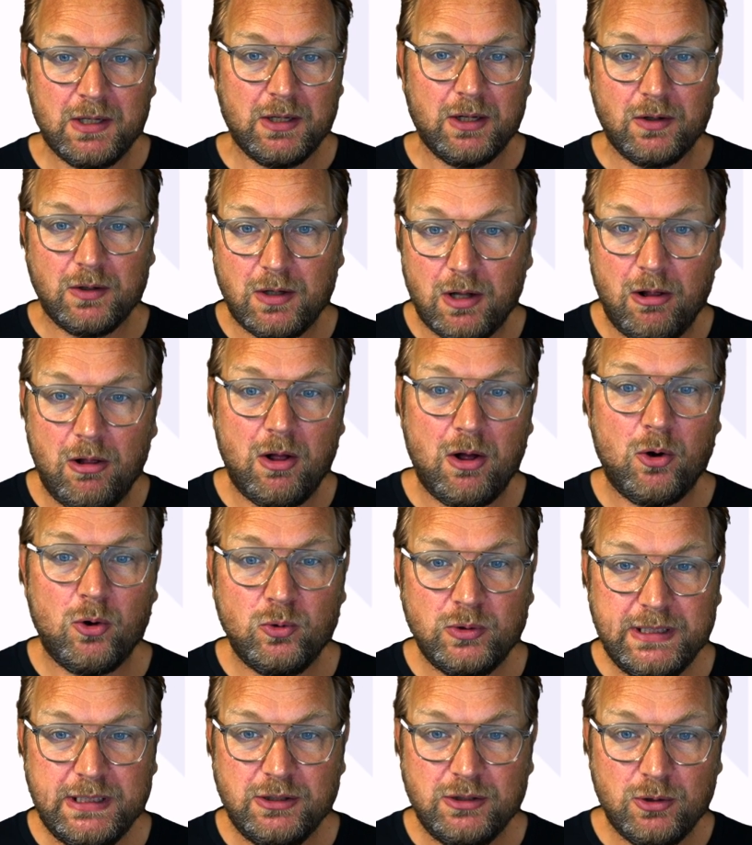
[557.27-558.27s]
a call
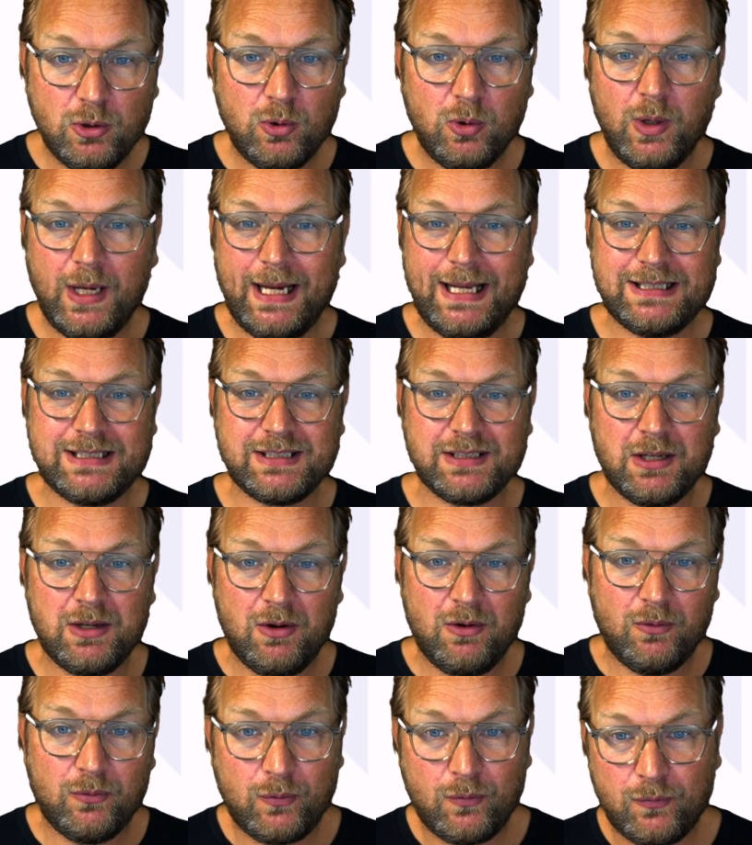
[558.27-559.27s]
only Google Ads
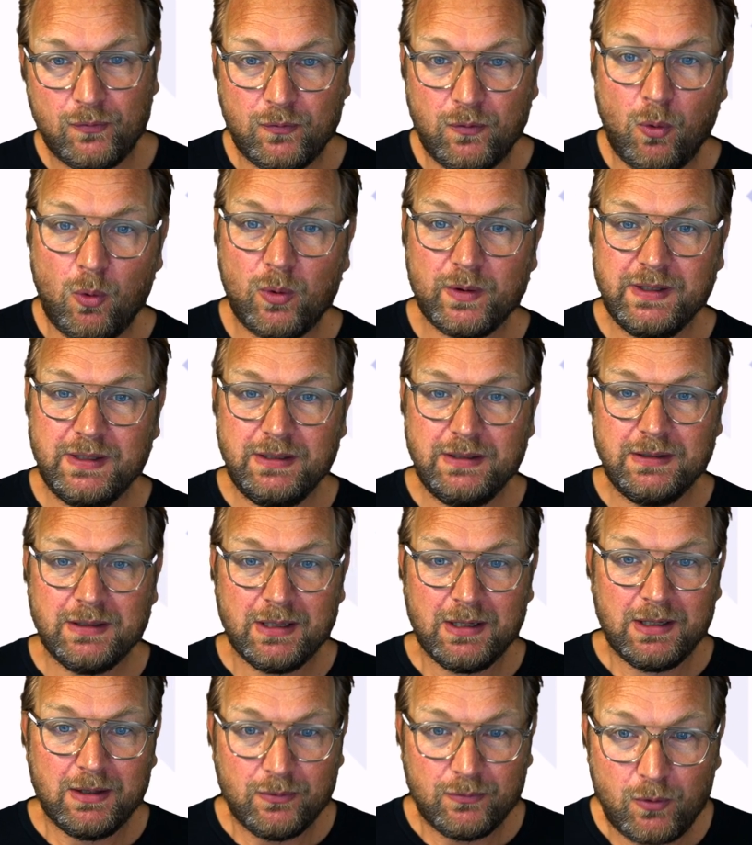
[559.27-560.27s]
for 14,
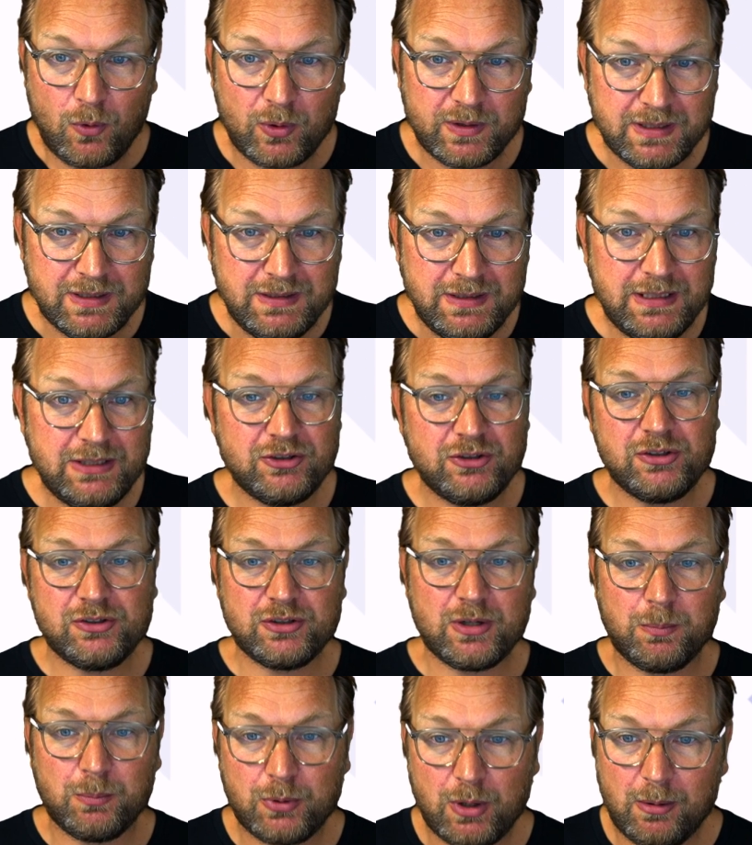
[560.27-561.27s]
14 niches.
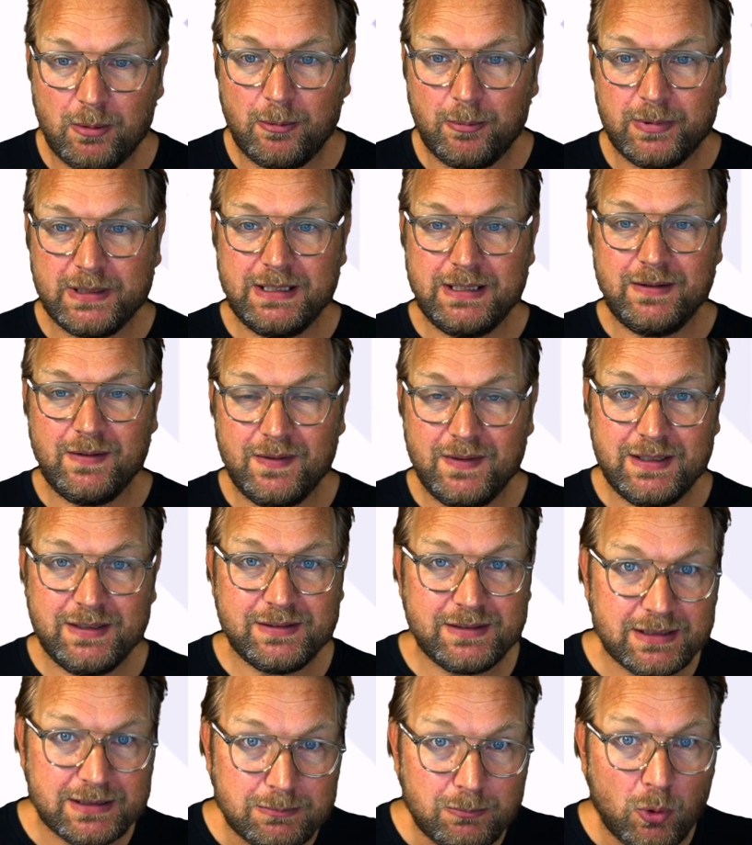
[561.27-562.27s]
So probably this
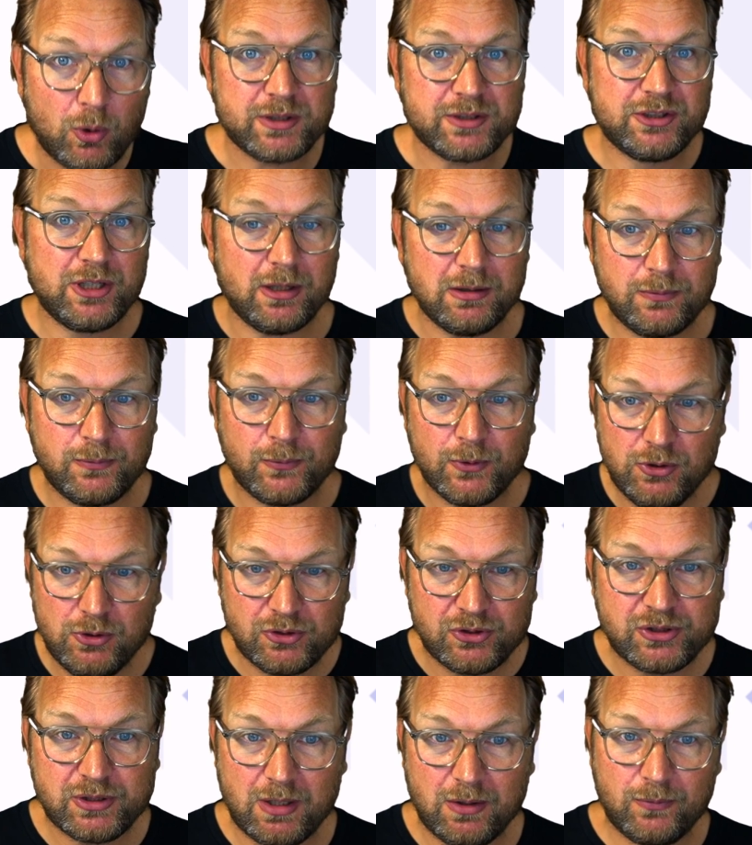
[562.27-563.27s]
is more done for you
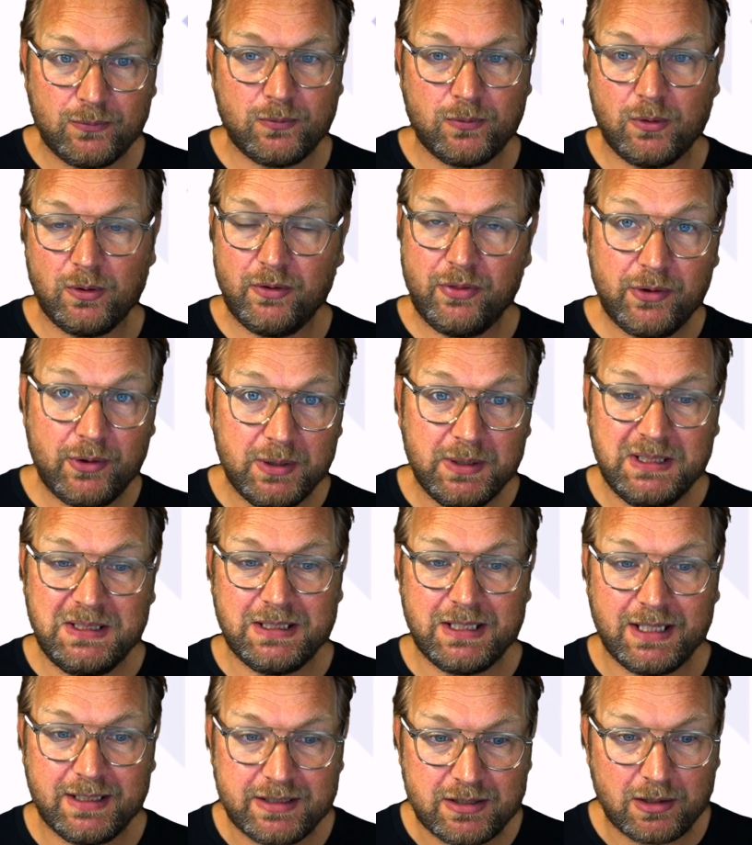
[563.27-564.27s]
stuff for
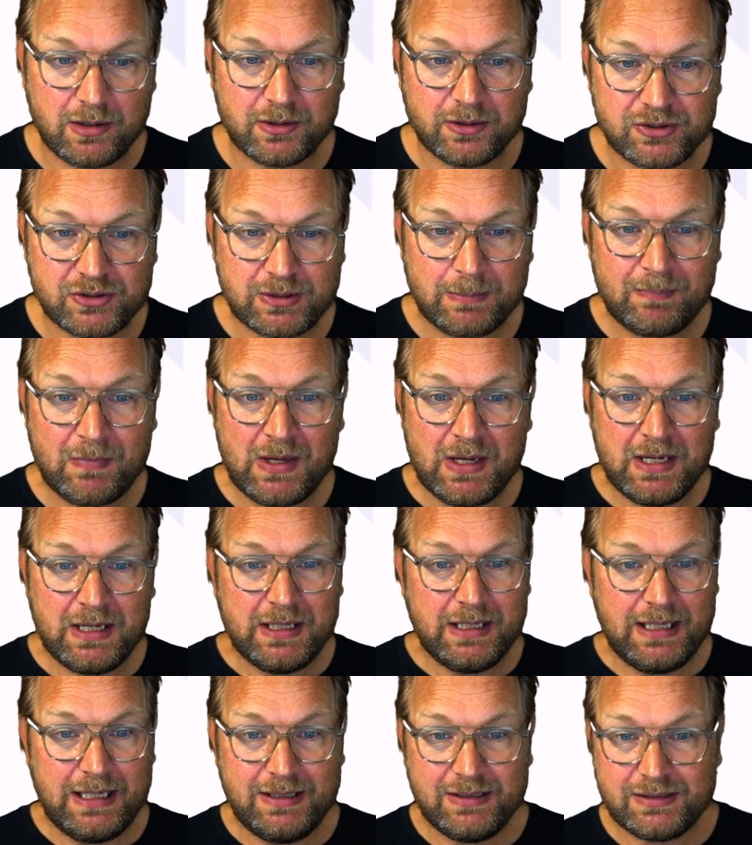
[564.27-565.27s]
$39
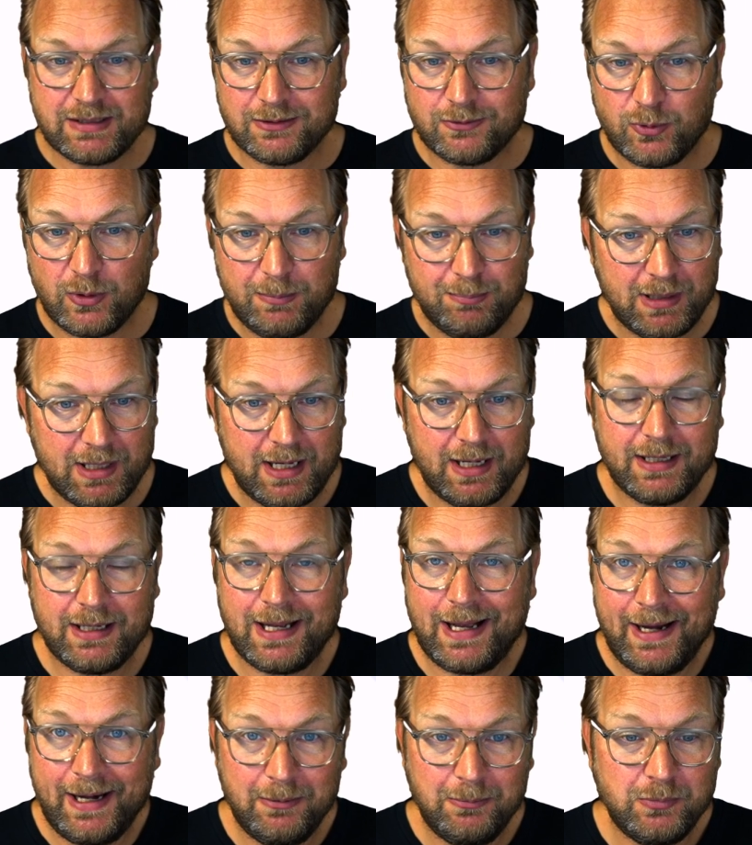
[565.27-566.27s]
instant reply.
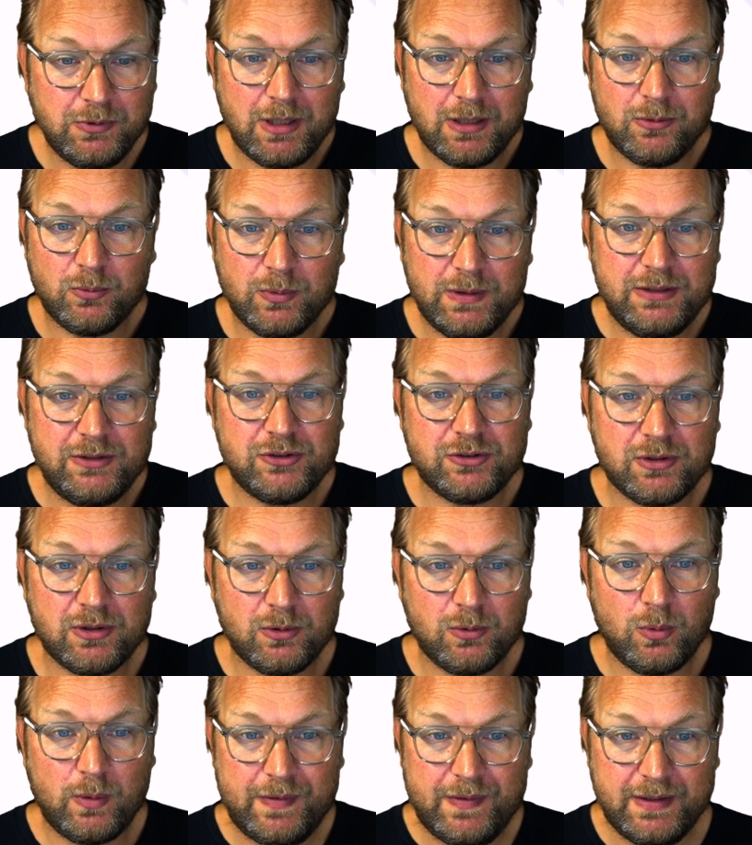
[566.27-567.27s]
I'm not really sure
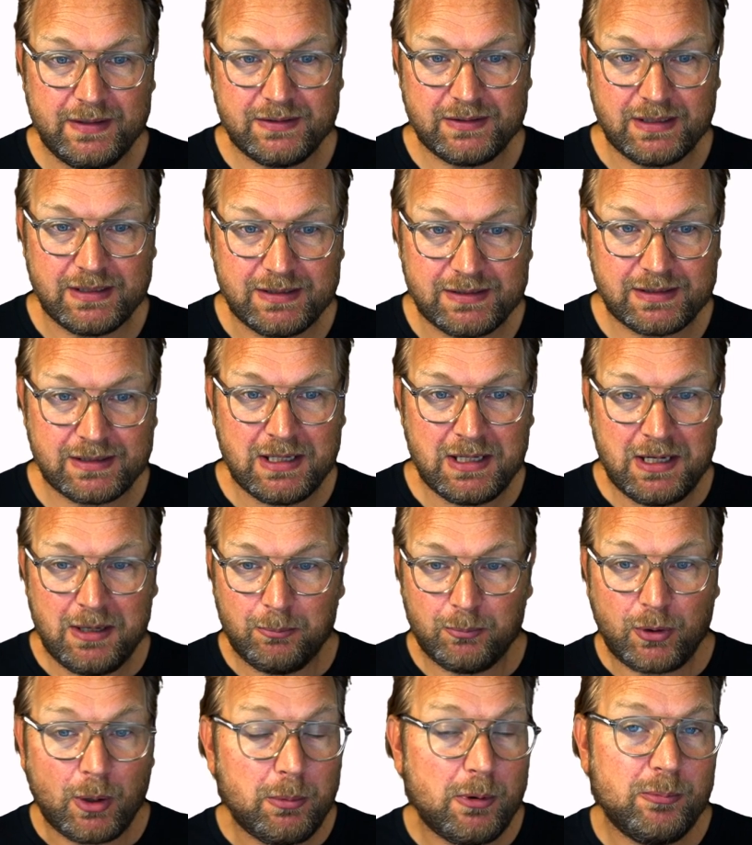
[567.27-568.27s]
what this is.
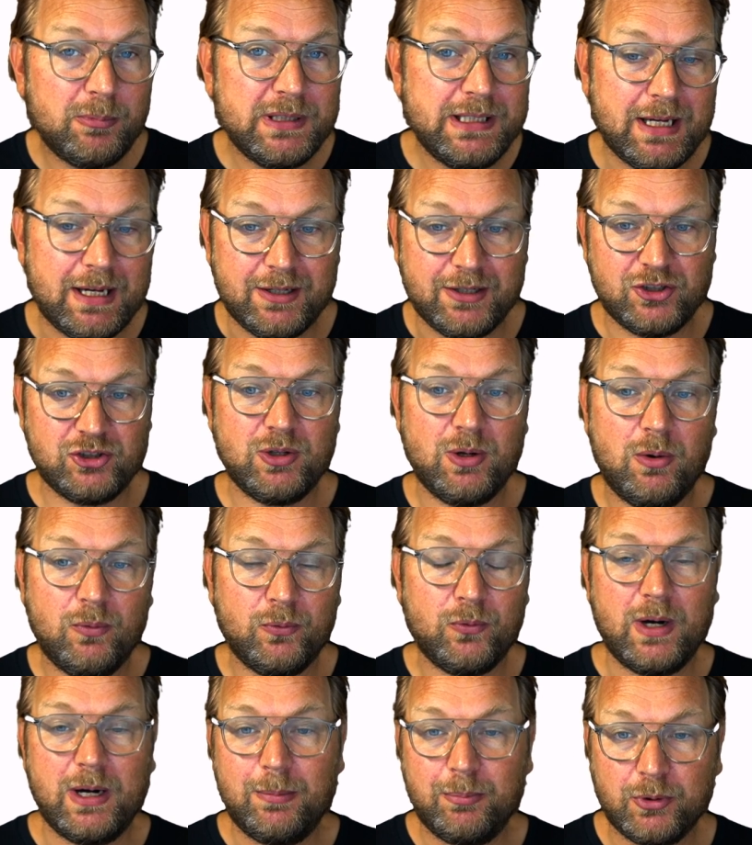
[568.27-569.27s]
Probably a
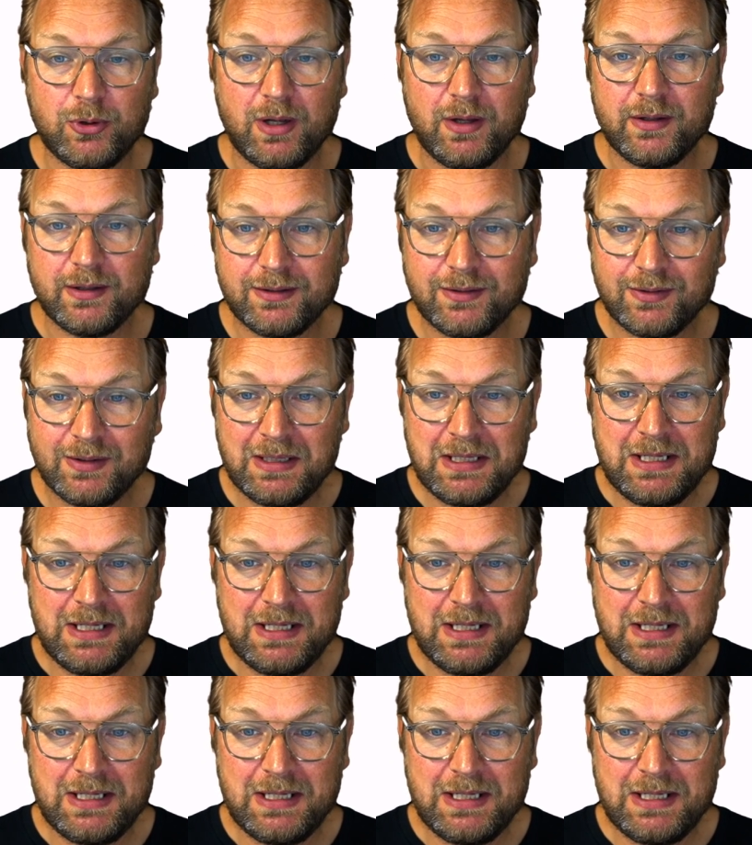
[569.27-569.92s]
software product.